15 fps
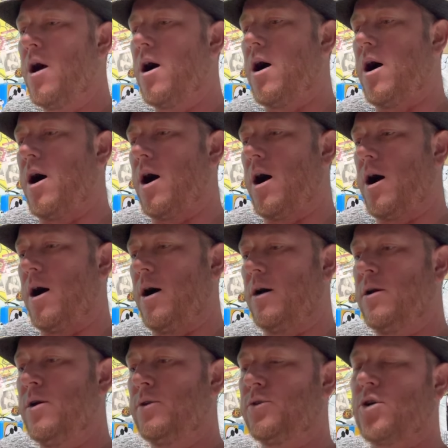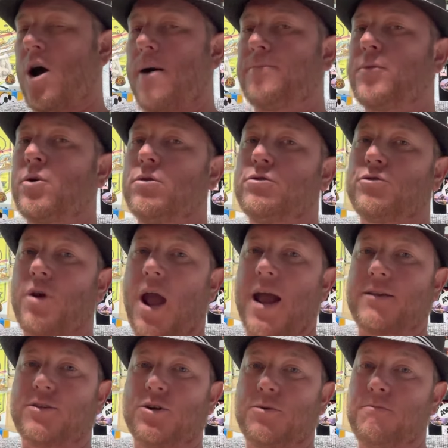Top Thrill
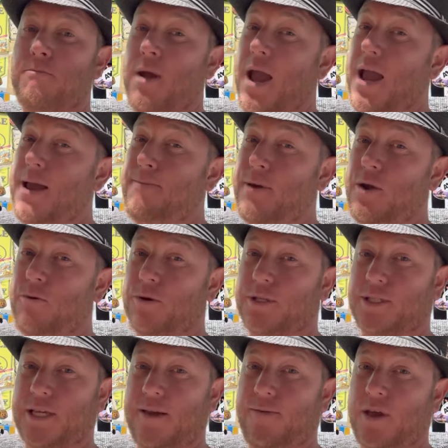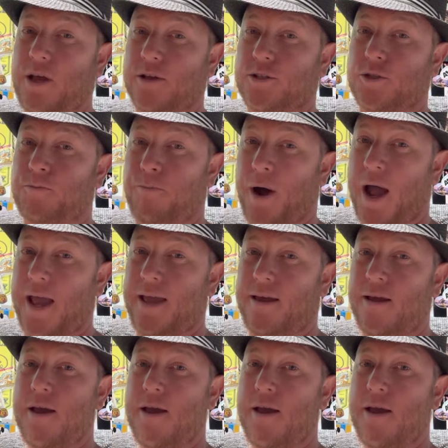Dragster may be receiving a spike